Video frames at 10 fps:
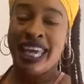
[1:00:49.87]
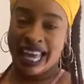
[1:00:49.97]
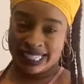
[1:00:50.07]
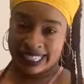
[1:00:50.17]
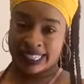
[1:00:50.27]

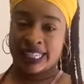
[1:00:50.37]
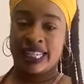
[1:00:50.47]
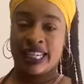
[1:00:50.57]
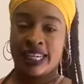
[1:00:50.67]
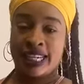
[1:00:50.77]

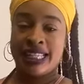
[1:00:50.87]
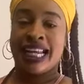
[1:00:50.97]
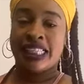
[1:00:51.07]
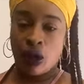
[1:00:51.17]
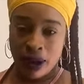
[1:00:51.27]
Yes.
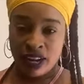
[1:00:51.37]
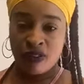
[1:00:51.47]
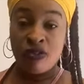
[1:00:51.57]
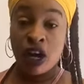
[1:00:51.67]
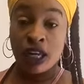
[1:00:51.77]
That's how I
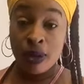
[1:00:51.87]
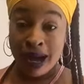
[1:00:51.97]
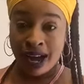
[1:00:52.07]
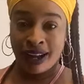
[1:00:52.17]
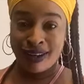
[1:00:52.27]
just fuck
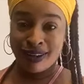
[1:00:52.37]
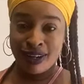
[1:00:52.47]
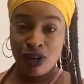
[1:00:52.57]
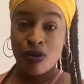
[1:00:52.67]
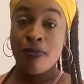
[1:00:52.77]
you back.
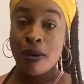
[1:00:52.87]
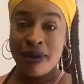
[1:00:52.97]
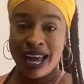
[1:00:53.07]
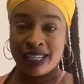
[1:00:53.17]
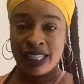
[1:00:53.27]

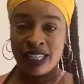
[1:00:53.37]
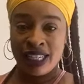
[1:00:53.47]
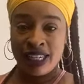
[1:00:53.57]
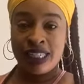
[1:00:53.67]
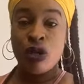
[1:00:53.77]
Remember that.
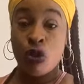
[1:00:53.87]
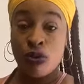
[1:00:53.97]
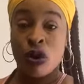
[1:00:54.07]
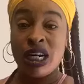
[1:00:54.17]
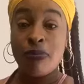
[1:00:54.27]
See,
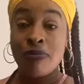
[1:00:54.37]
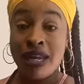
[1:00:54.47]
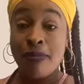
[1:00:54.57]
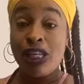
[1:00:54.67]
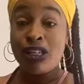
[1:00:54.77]
what, one thing
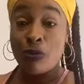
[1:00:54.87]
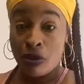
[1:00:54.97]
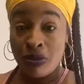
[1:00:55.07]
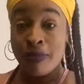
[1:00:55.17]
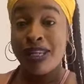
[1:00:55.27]
with me, let me tell you
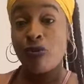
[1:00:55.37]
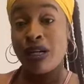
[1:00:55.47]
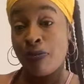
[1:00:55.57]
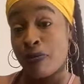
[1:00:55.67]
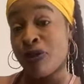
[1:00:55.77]
someone, let me tell
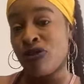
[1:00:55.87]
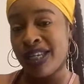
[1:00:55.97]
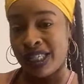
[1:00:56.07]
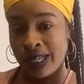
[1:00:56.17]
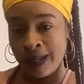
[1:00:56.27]
you one thing with
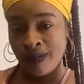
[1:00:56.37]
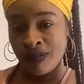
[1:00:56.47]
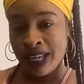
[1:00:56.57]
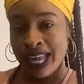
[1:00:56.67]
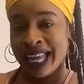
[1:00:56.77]
Patrice.
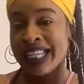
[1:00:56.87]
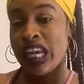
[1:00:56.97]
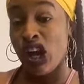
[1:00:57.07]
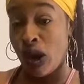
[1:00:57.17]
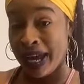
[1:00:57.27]
I
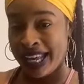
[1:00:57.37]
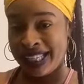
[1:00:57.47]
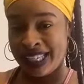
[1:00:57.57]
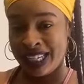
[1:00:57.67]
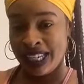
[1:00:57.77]
can tell you how I
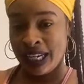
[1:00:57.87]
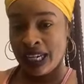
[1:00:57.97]
is.